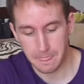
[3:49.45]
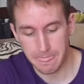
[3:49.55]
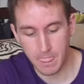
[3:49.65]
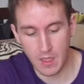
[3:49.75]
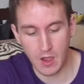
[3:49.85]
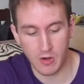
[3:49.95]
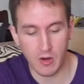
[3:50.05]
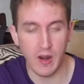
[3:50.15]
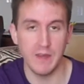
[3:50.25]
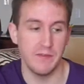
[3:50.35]

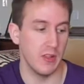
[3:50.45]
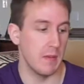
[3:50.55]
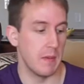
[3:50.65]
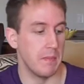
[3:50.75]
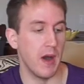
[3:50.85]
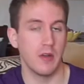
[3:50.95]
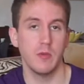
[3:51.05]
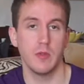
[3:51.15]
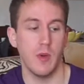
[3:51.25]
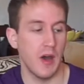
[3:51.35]
or I fill up my
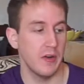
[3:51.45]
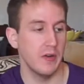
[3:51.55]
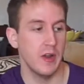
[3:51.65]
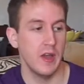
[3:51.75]
bottle with water.